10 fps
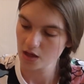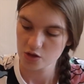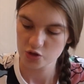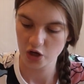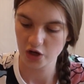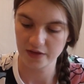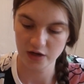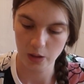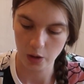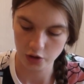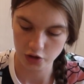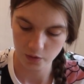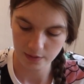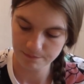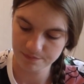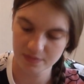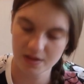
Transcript: So they no longer do them.